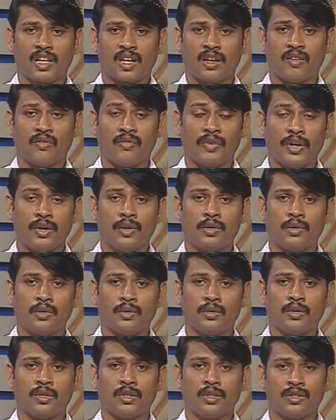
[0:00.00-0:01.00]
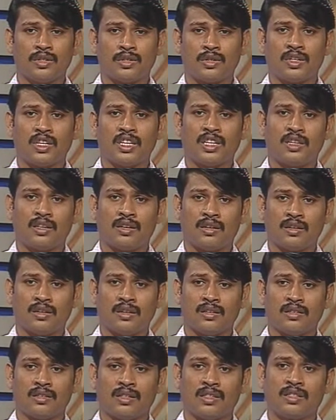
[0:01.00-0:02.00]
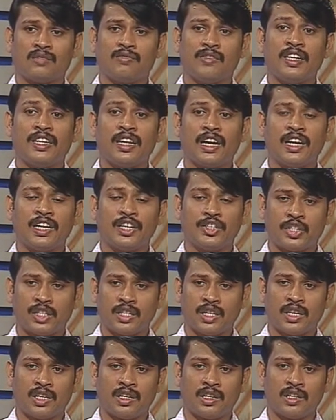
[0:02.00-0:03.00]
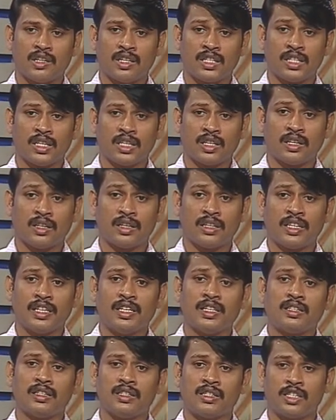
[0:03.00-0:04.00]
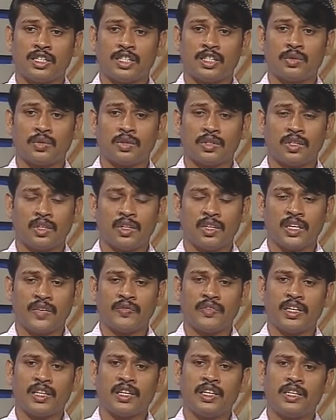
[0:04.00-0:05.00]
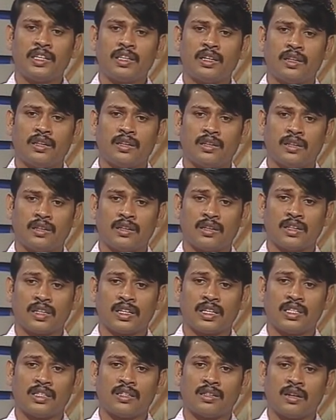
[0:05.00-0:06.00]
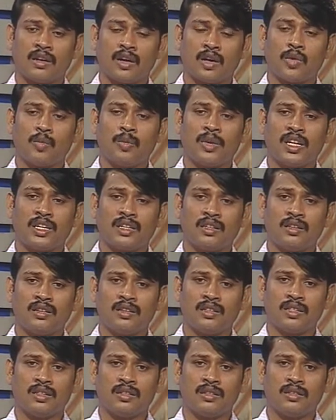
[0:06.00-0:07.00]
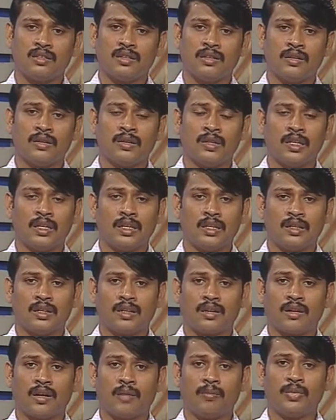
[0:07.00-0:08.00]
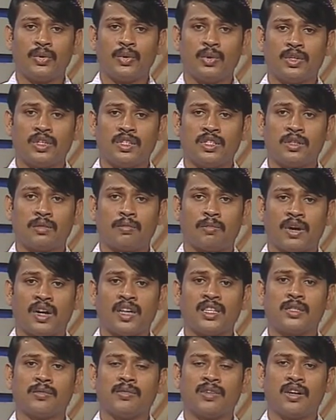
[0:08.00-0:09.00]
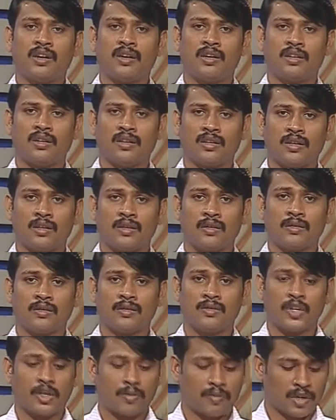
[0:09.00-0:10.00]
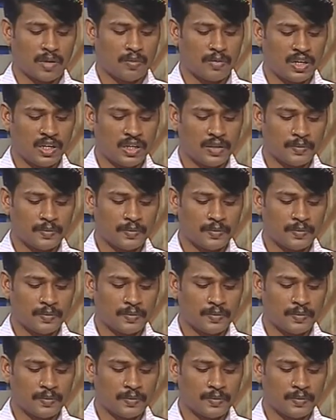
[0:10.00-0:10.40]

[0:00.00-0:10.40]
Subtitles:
window, so that there is ventilation and that heat is reduced. If the heat gets on accumulated, then the computer parts may not work properly.